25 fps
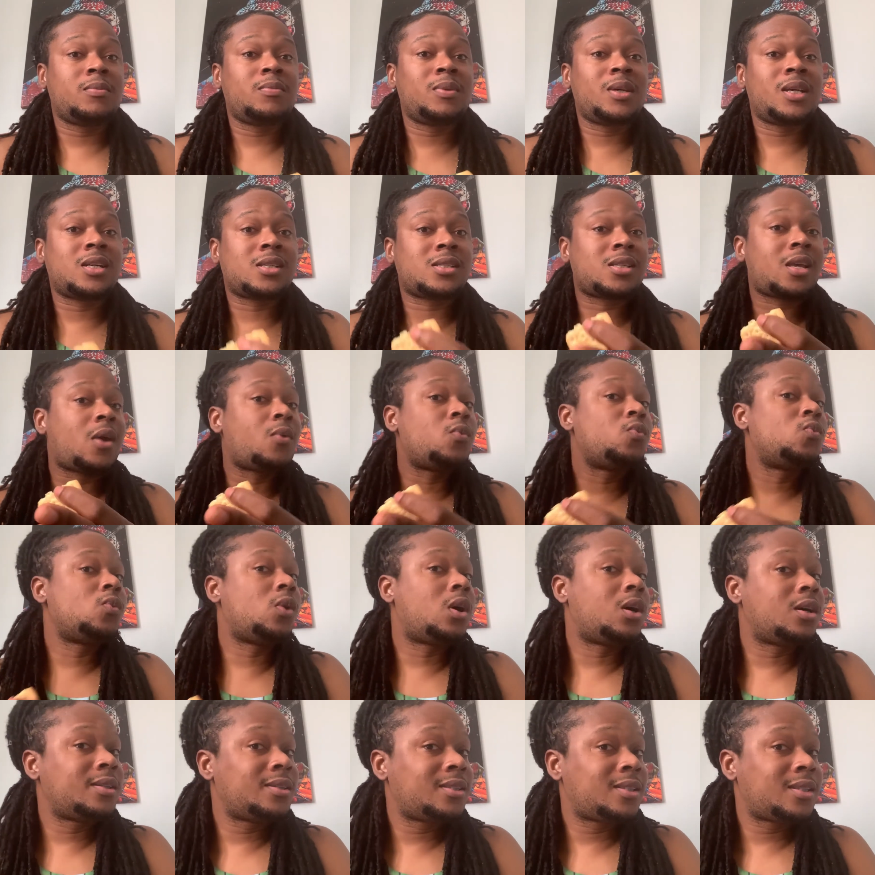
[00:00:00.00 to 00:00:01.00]
because I
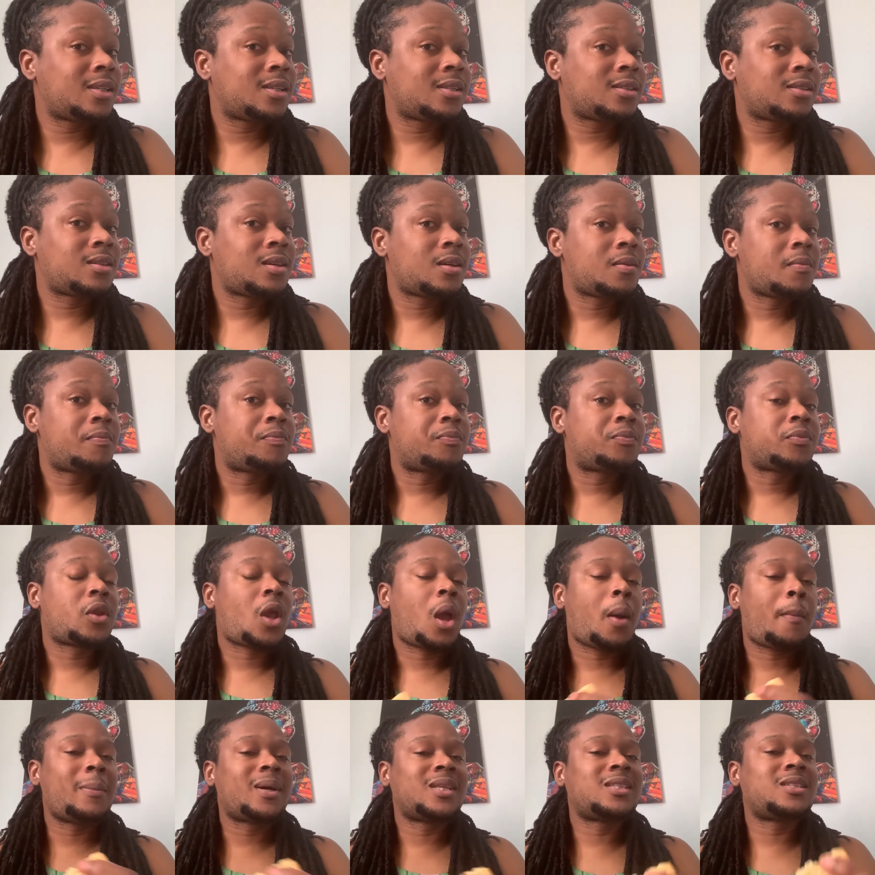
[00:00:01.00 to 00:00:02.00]
want it,
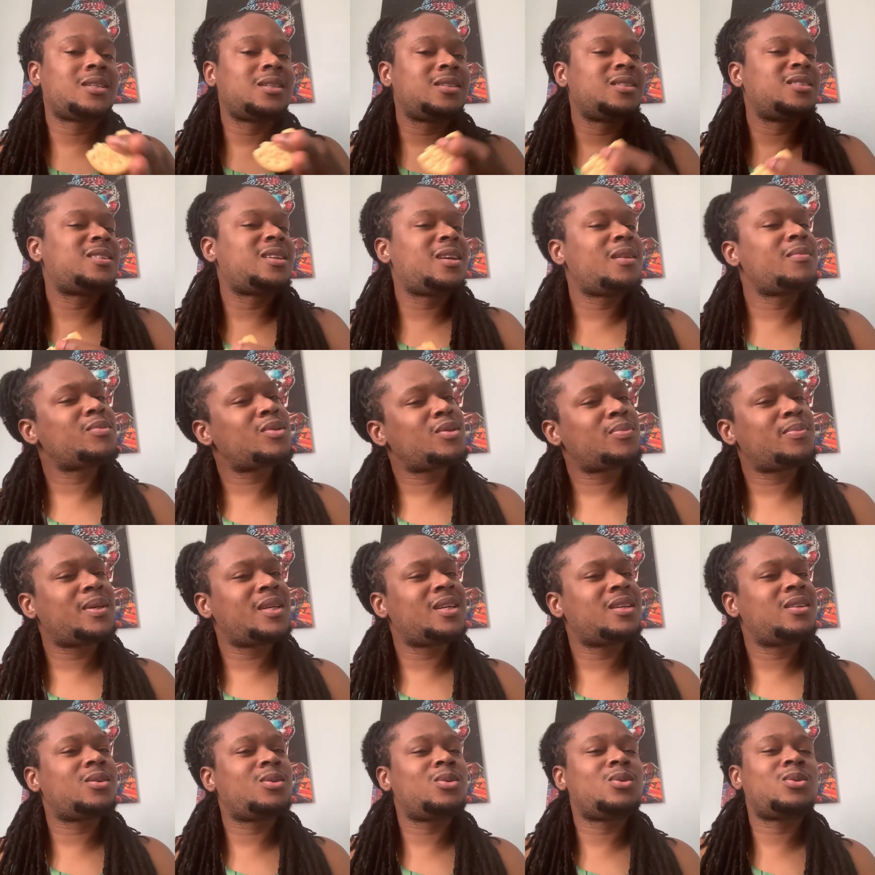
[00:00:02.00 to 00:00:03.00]
but in the same
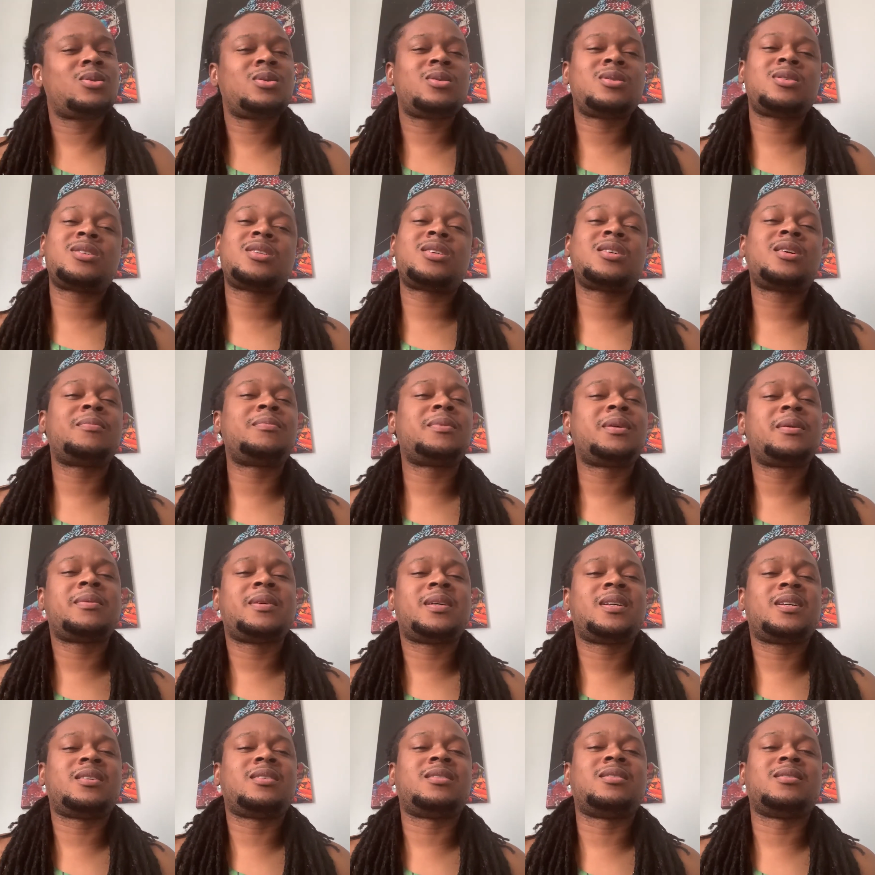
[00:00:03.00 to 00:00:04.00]
speed, oh gosh, come on,
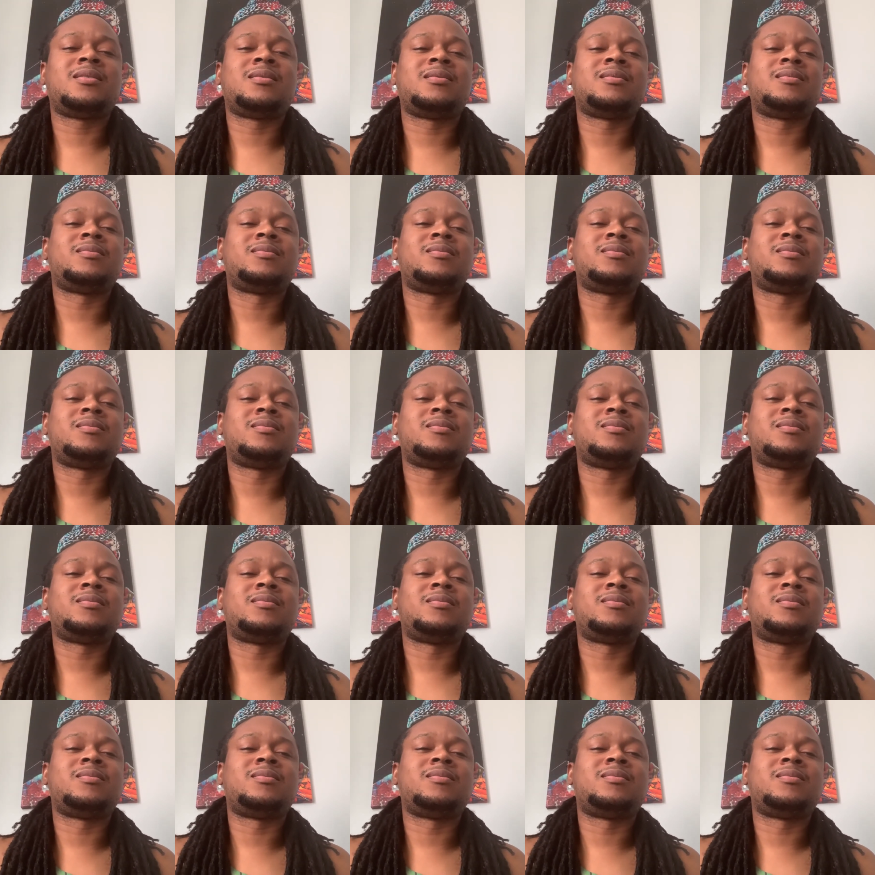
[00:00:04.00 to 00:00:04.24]
man.